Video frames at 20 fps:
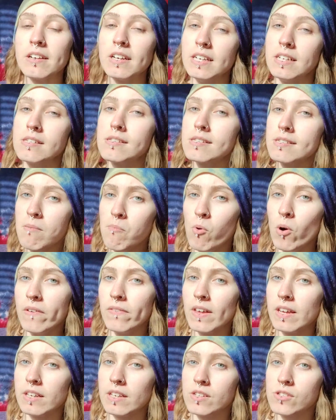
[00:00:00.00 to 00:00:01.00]
There is
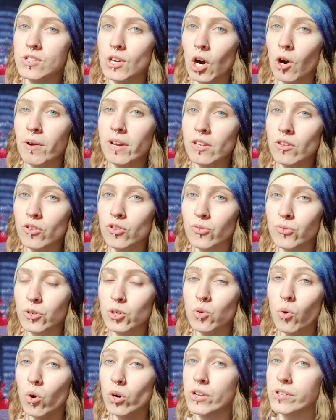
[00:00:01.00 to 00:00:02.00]
someone that is going
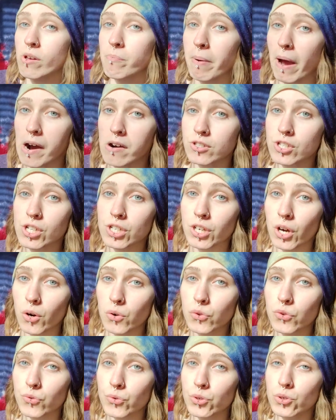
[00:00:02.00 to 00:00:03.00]
through, or is about to
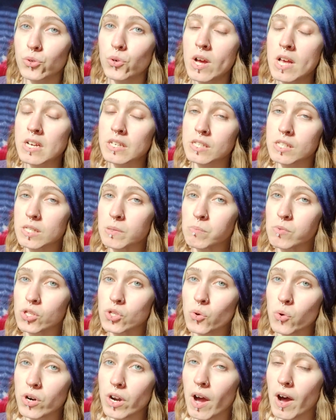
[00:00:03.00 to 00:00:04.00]
go through, some
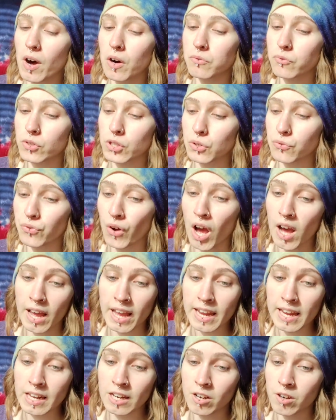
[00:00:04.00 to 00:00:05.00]
sort of
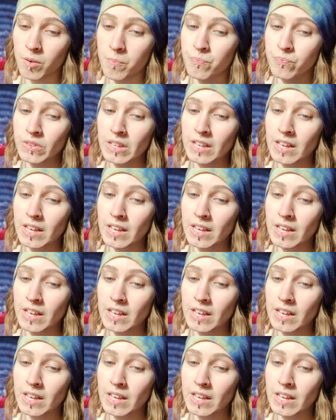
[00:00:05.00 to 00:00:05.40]
divine